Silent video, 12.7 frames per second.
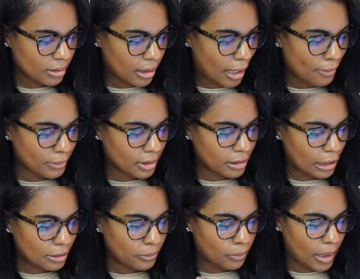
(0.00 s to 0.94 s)
I really
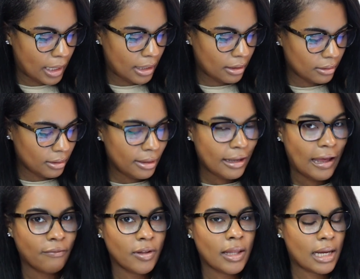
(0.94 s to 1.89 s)
like the white.
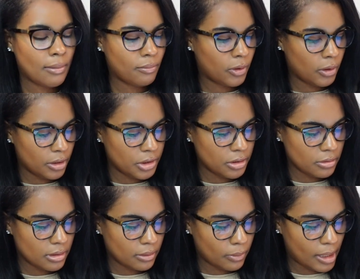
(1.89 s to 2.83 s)
I feel like I'm gonna
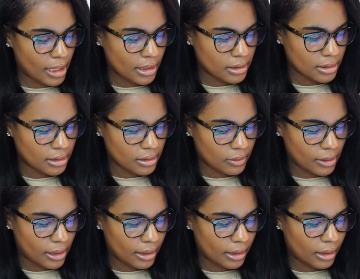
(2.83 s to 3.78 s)
choose the white just so
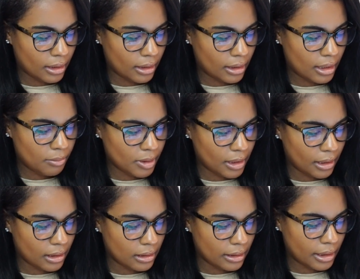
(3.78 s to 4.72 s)
that it can keep
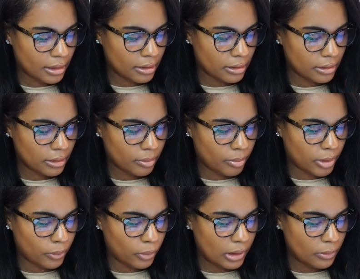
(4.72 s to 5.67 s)
that clean look,
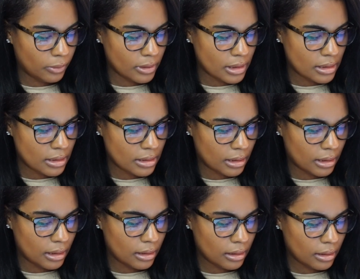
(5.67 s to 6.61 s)
but we will
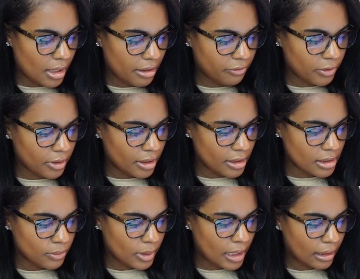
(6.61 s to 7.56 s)
see. Then for this
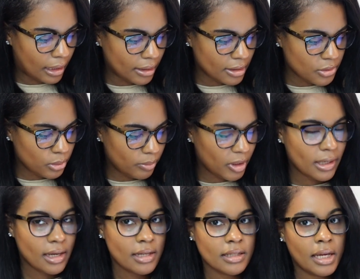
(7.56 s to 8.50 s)
one, I like this one
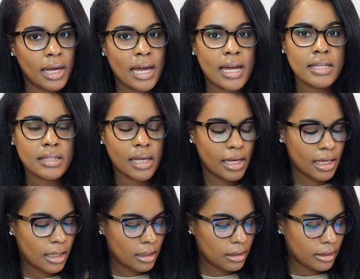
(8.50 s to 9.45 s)
because it has
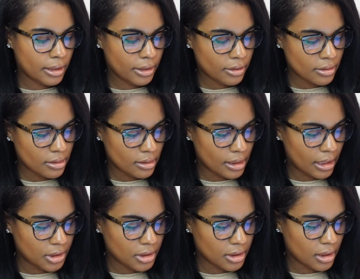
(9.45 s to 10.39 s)
a clear
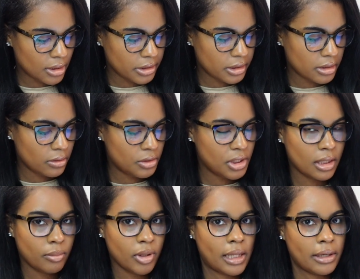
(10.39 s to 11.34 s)
section just so she can
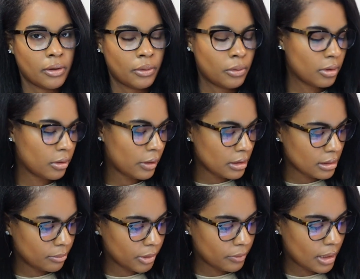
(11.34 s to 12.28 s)
put like her hooker or
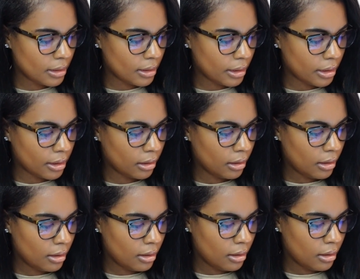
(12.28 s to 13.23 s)
something right there.
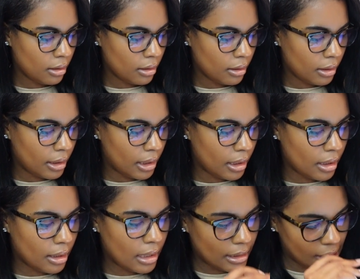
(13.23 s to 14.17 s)

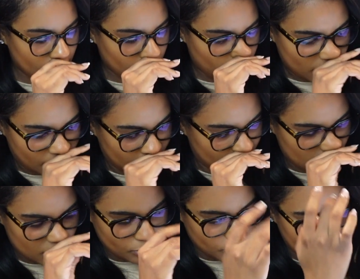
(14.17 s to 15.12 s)
And I like the way that looks,
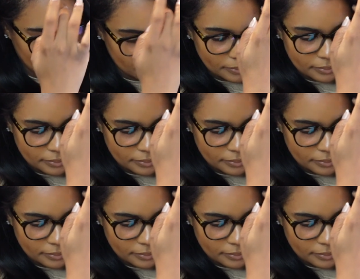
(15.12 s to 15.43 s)
but